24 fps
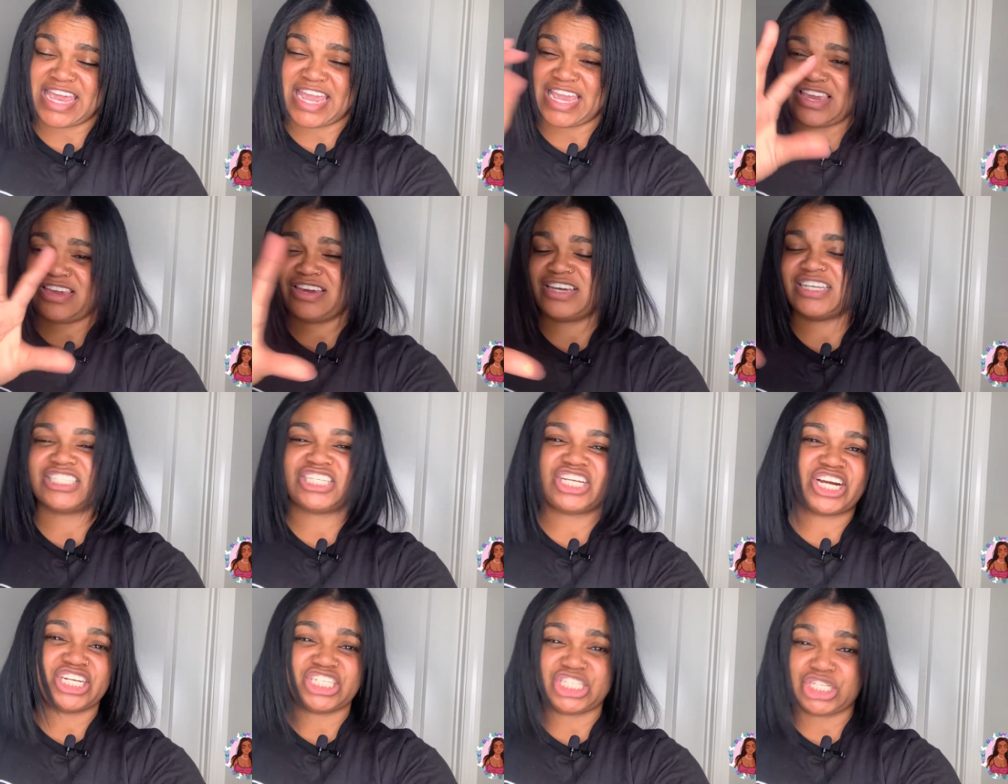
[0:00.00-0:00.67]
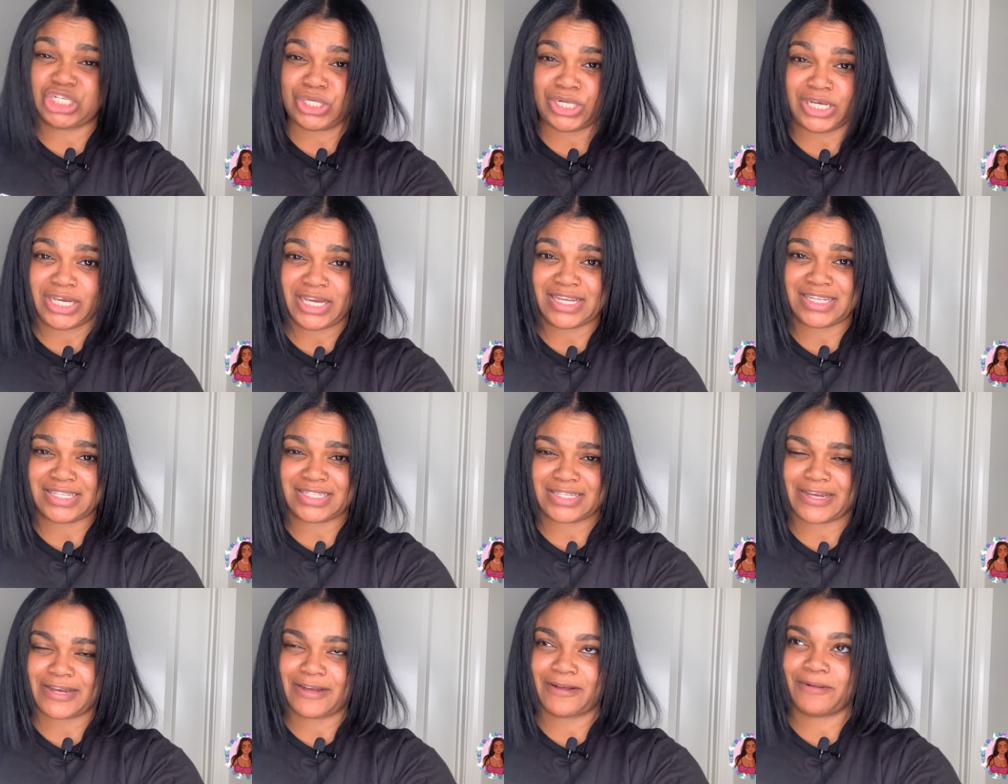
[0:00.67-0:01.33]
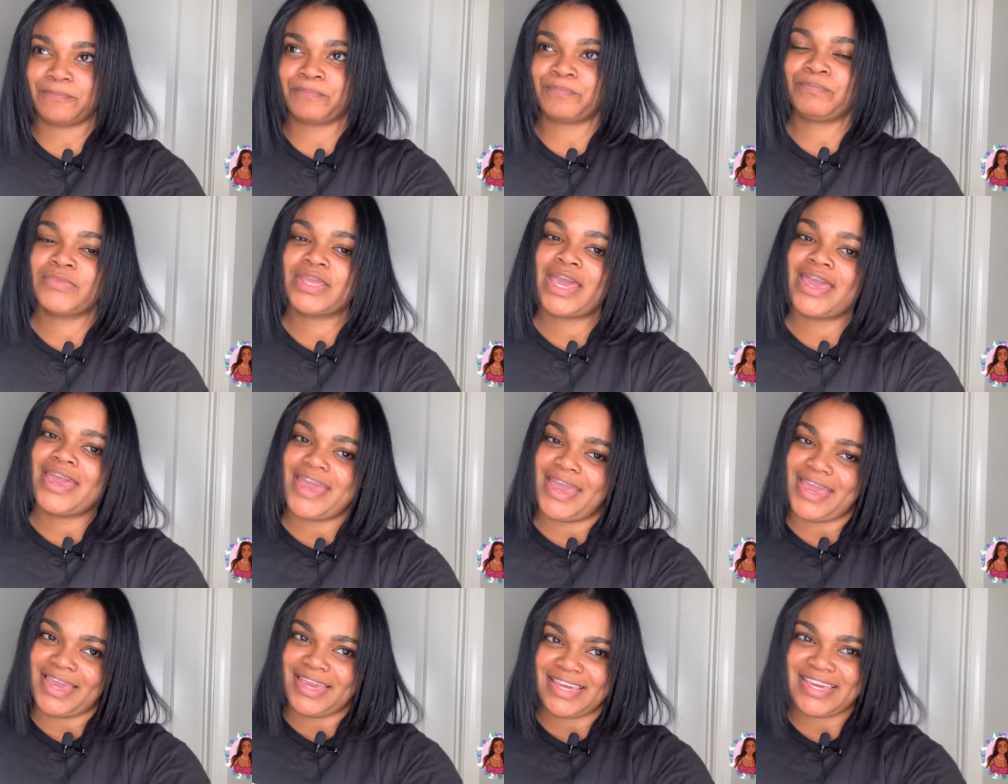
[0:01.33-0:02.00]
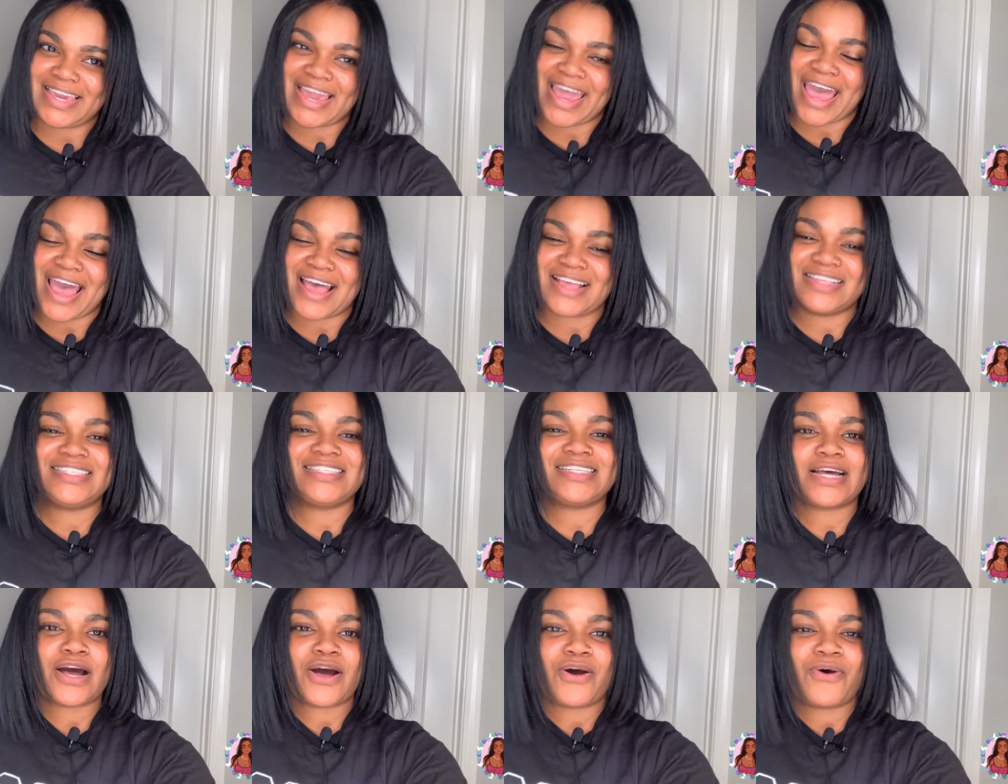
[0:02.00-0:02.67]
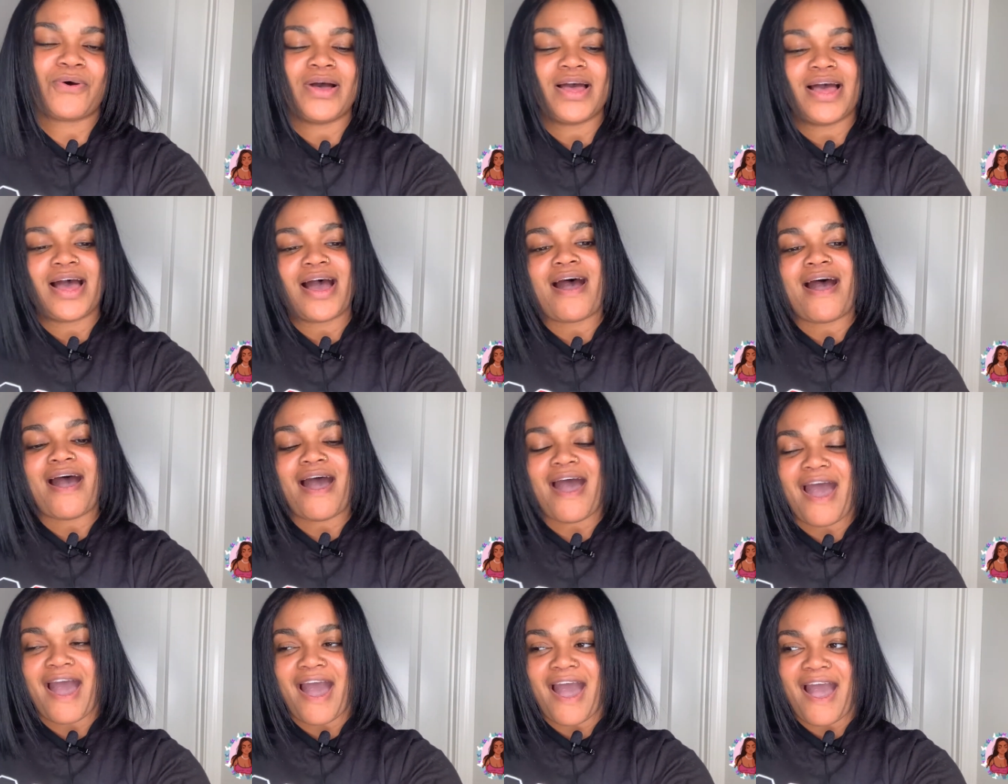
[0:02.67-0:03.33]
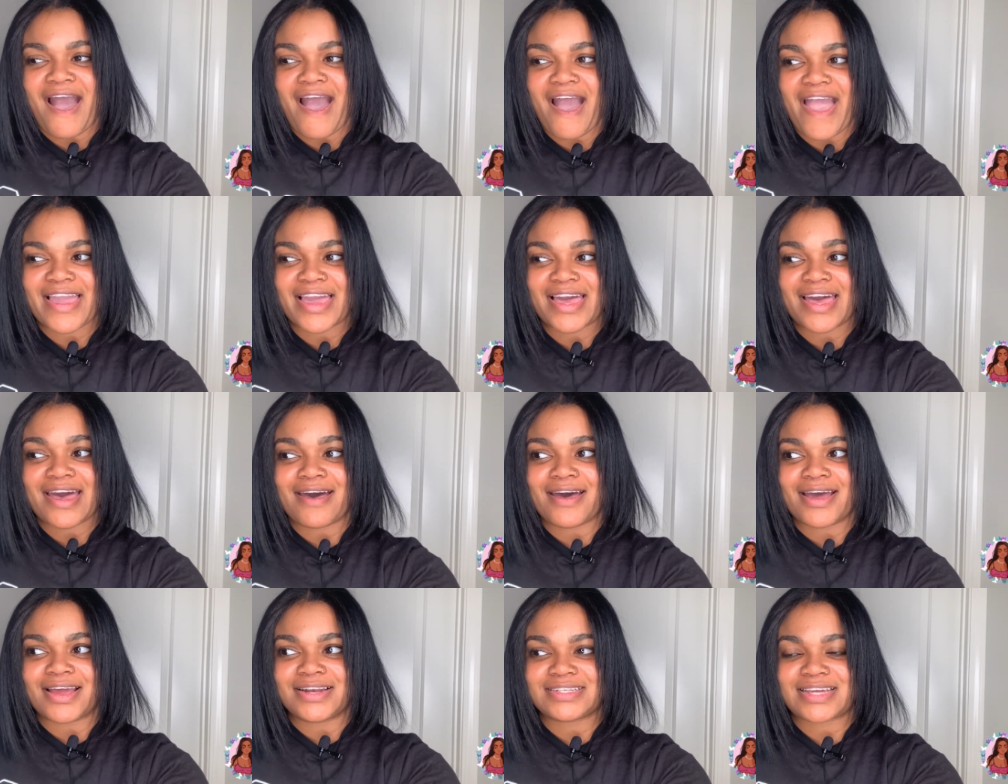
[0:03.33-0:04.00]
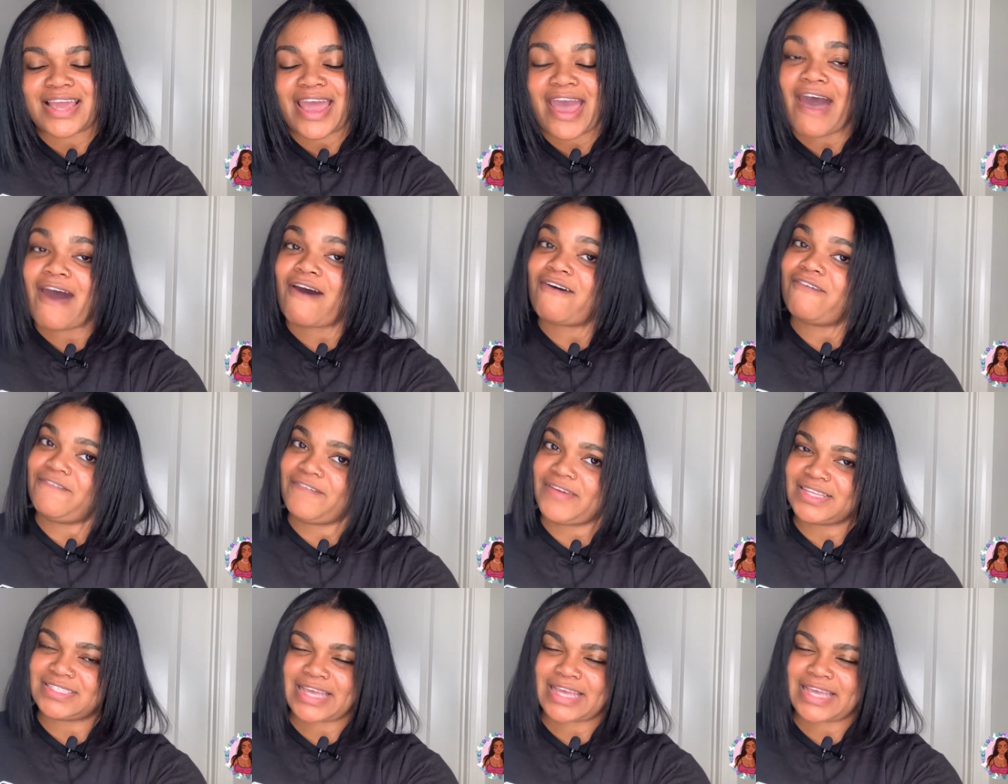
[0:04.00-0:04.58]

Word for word: you can start shooting. So, yeah, so I got outfits.